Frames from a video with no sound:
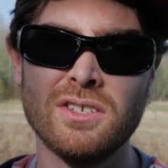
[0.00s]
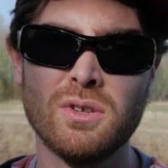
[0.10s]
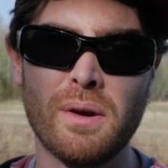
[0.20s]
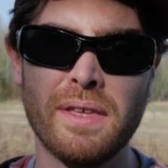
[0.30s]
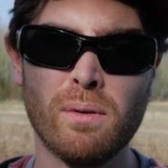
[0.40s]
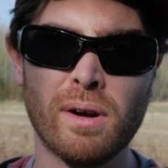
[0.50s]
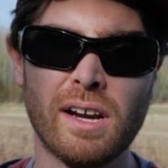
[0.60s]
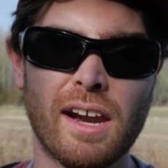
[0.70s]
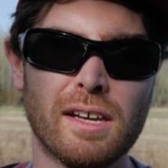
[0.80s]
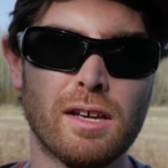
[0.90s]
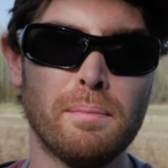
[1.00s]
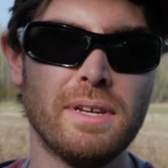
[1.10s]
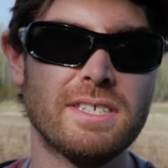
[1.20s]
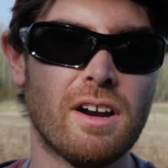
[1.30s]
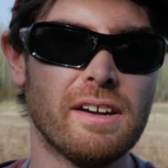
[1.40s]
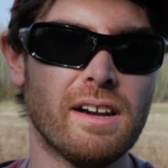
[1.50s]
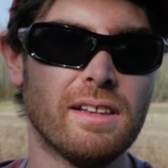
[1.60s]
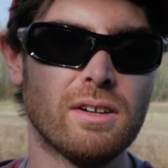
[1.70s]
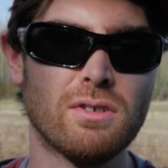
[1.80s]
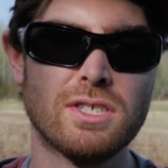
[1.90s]
I think we're kind of going to be starting a
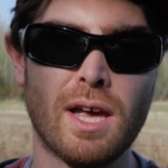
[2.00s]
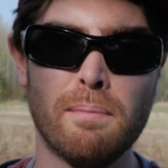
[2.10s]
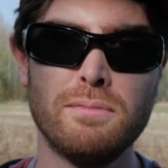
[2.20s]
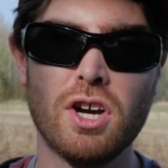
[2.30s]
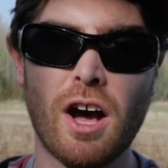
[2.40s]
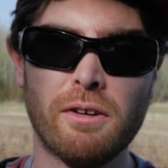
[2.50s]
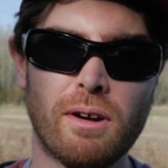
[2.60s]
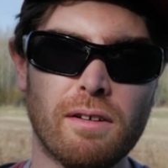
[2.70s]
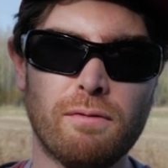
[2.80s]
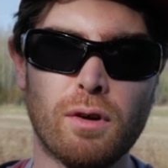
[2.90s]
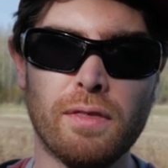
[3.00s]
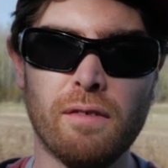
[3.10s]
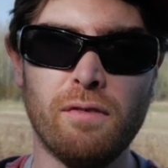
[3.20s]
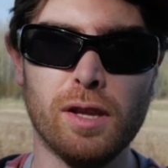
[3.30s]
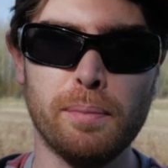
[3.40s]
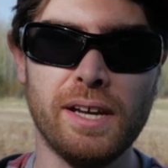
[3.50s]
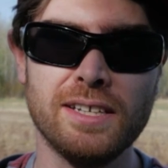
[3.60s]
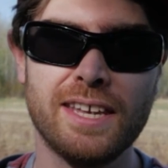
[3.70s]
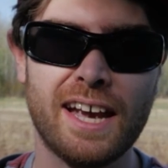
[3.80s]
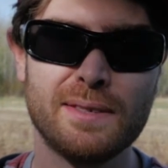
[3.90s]
little subgenre for the
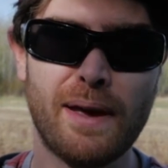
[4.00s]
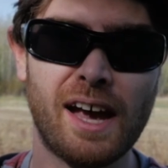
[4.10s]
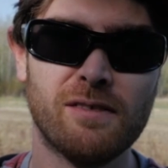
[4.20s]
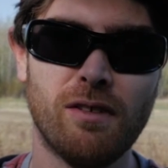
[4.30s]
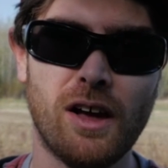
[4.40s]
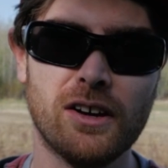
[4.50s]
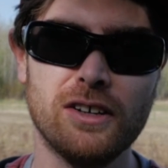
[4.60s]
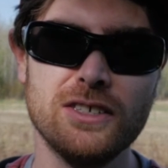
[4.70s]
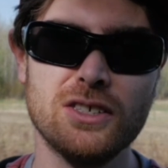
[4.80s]
Philippines expat vloggers.